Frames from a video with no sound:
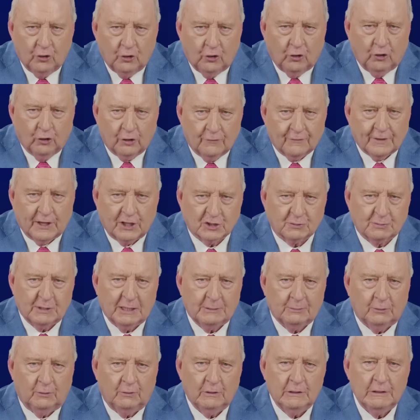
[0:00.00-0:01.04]
all of those
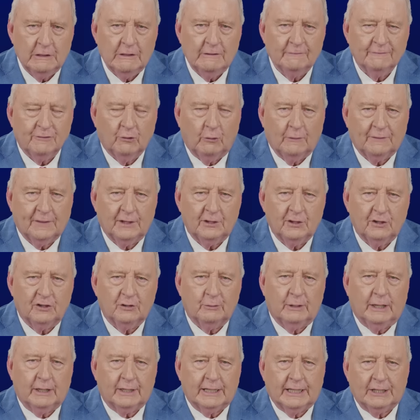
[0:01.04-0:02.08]
people for what they did
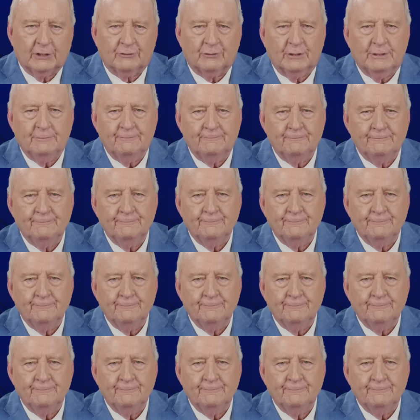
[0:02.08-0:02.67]
to our country.